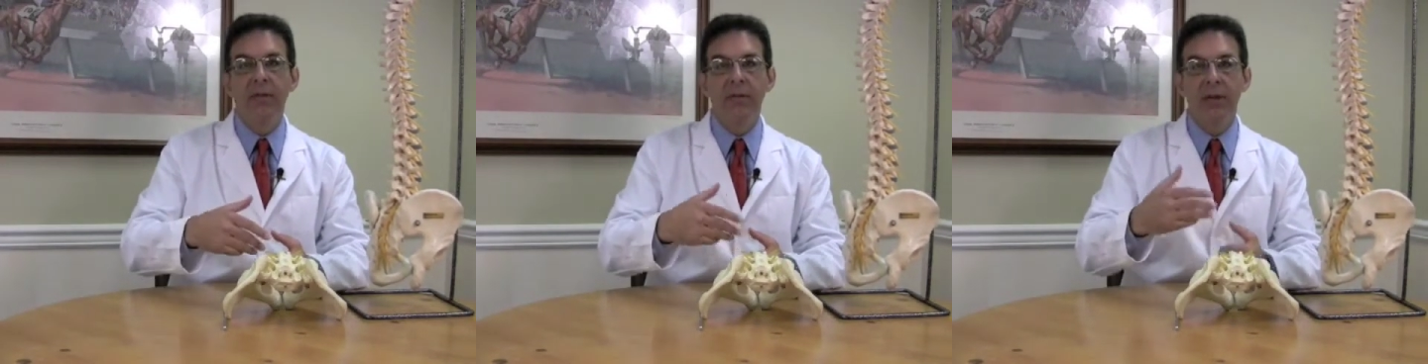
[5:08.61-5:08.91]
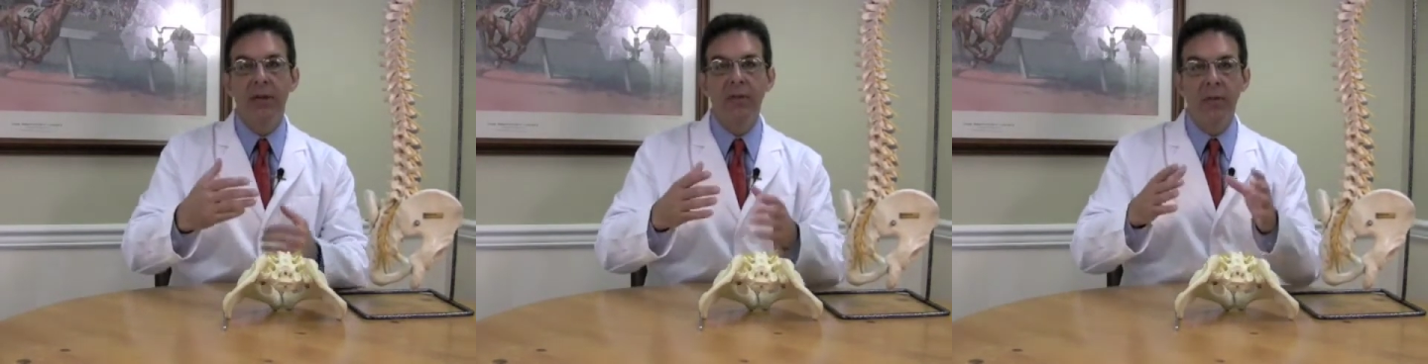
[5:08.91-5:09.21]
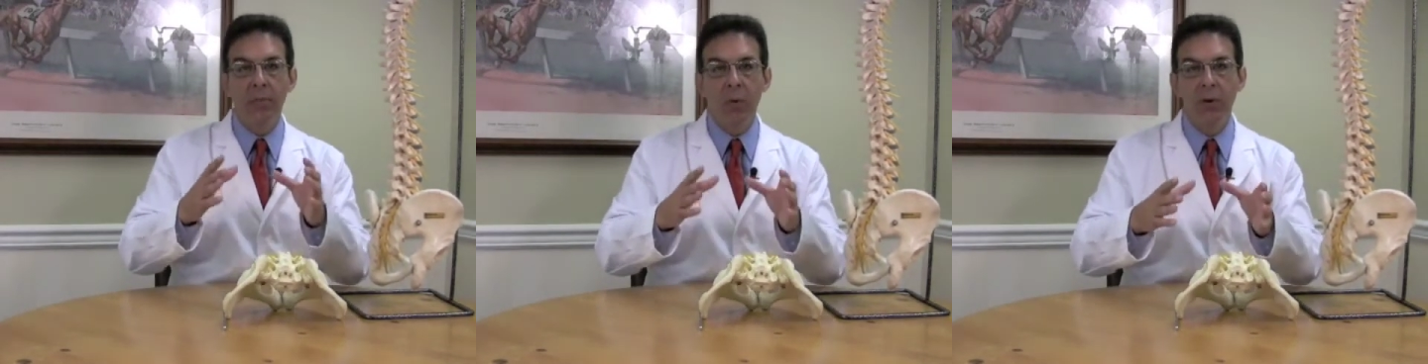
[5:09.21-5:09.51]
the
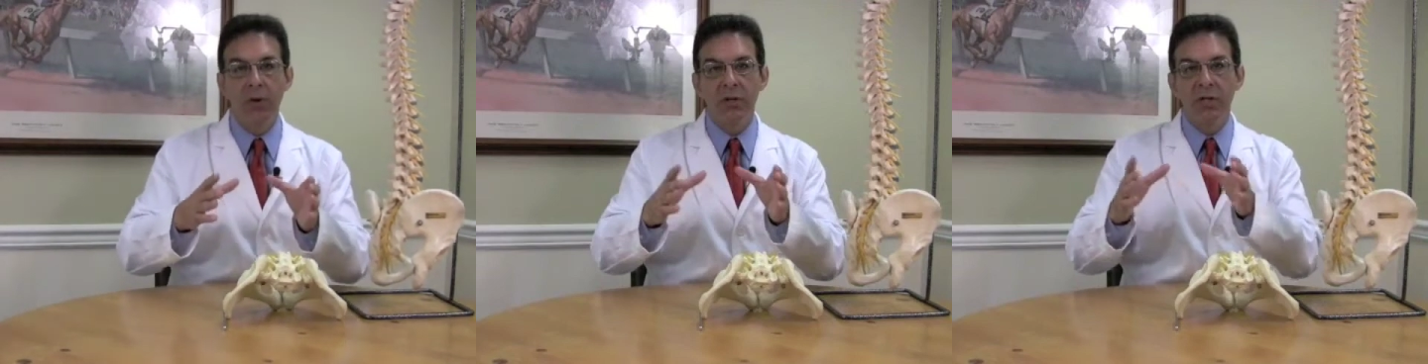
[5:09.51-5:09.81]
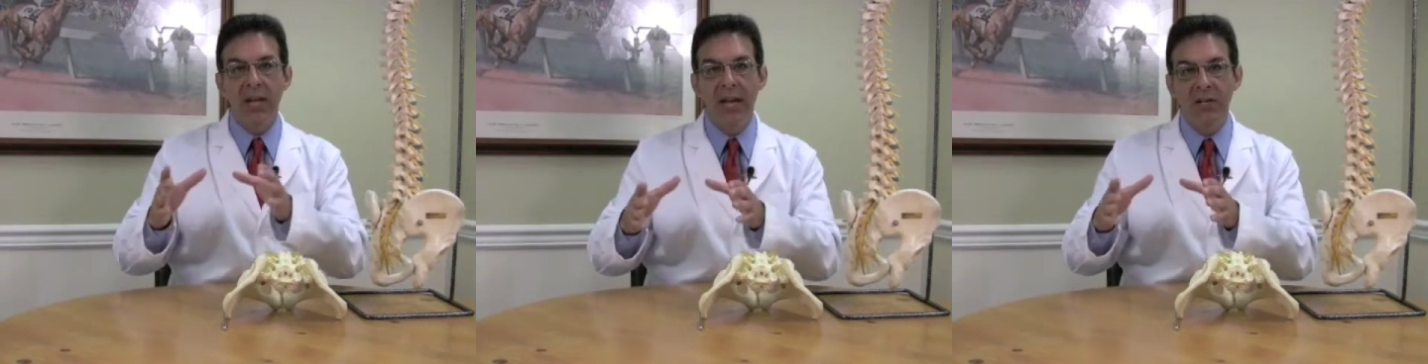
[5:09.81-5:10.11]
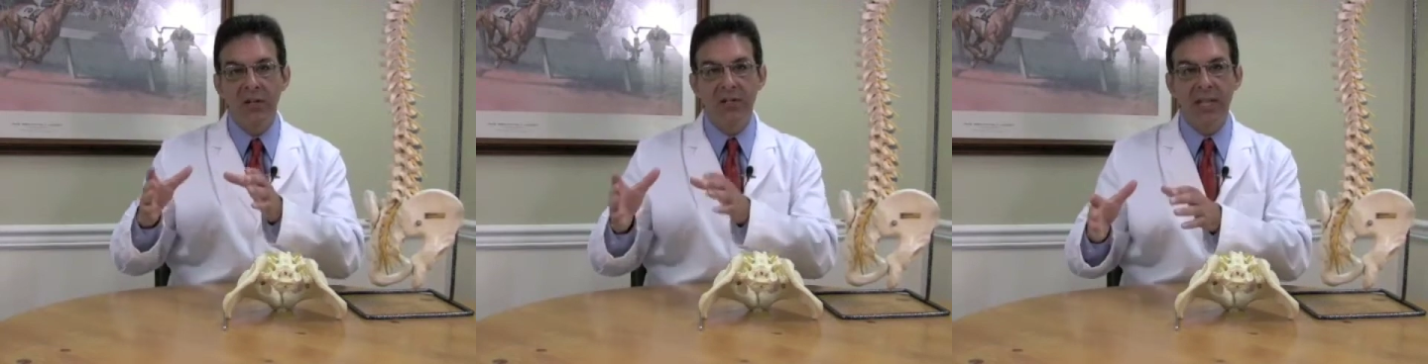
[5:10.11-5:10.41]
more
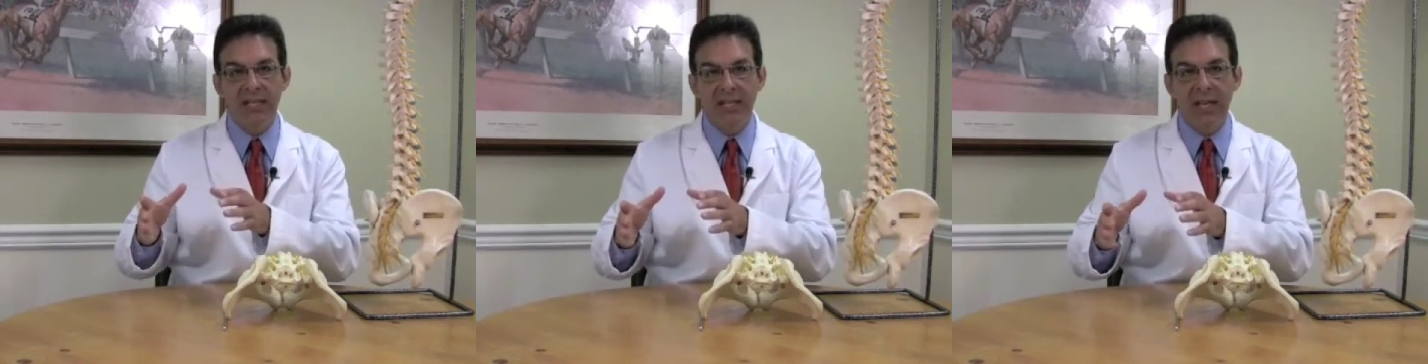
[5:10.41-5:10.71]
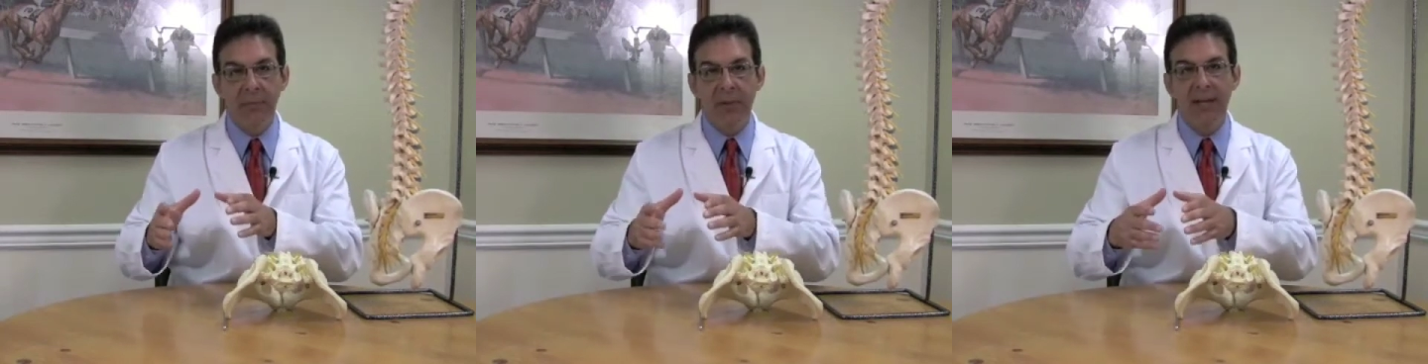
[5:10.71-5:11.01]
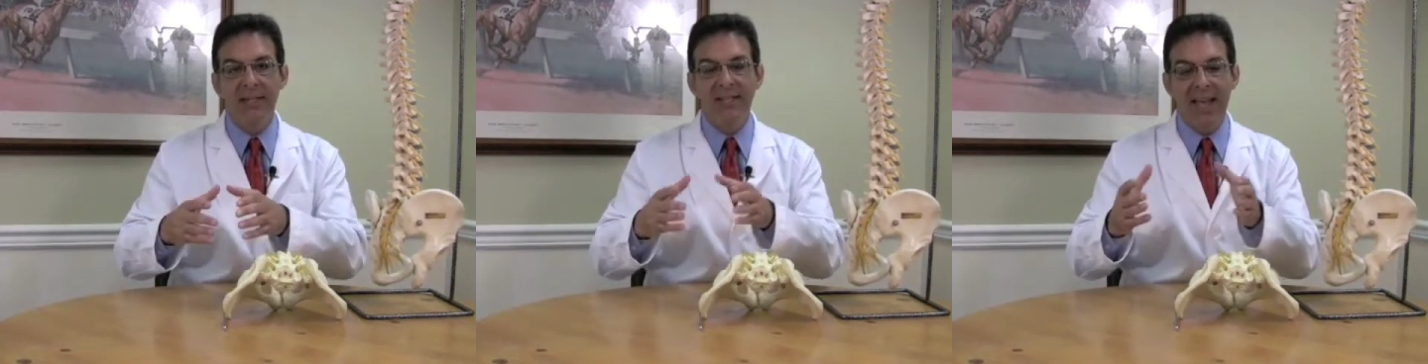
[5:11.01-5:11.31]
changes that take
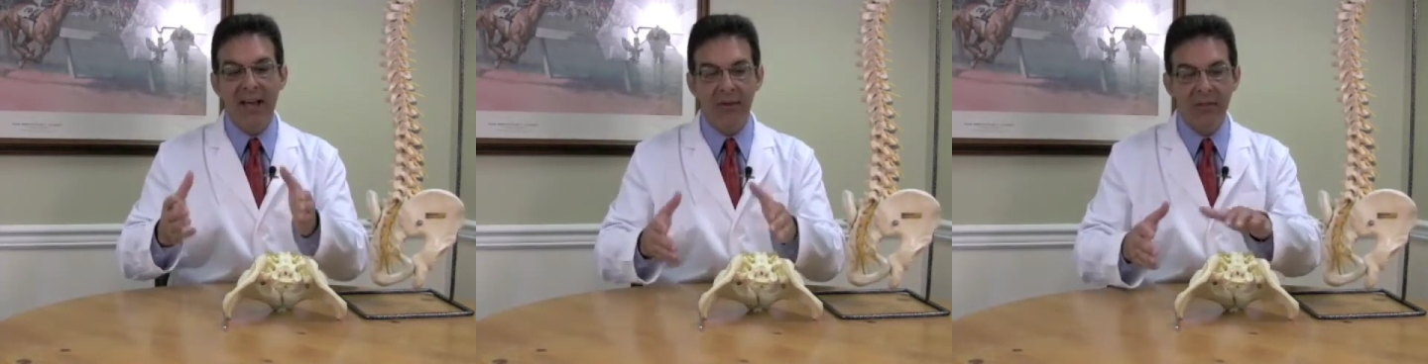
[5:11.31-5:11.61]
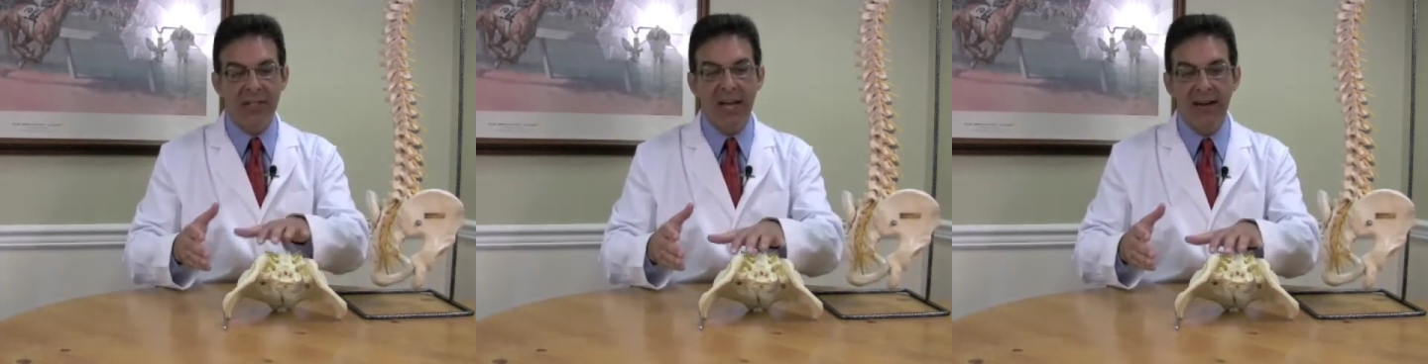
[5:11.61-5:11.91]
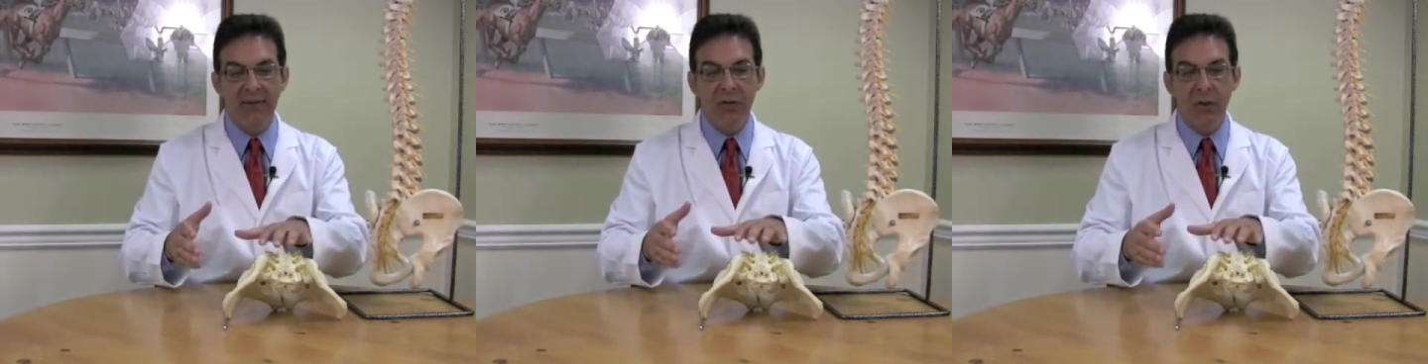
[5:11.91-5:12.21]
place
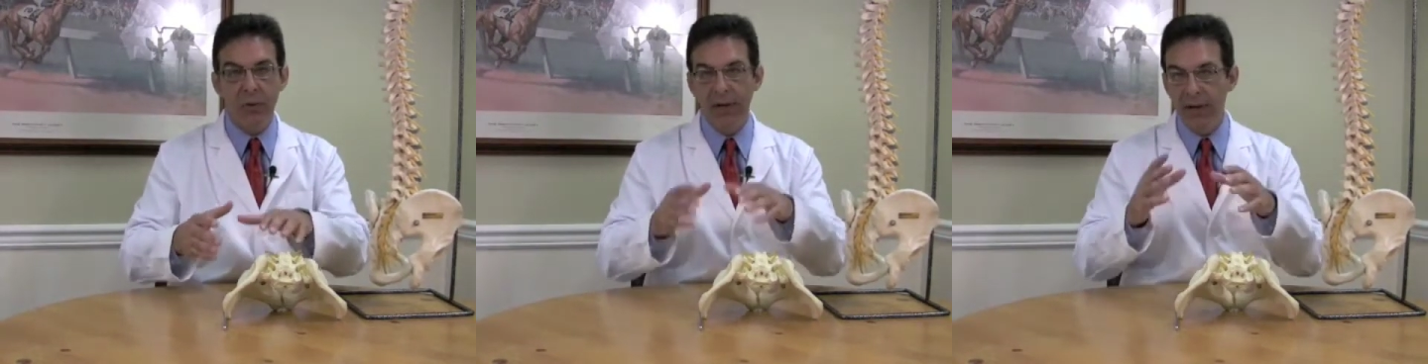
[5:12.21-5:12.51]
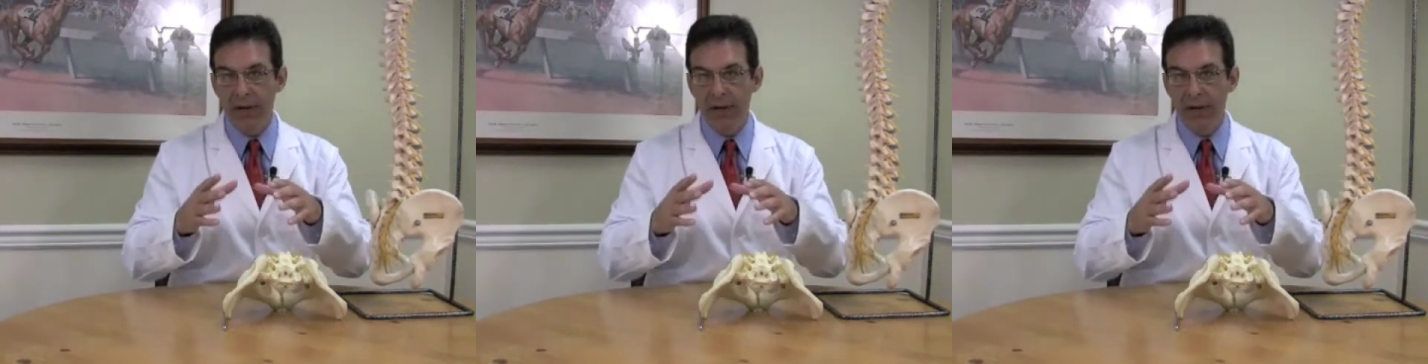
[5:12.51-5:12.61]
outside of the joint.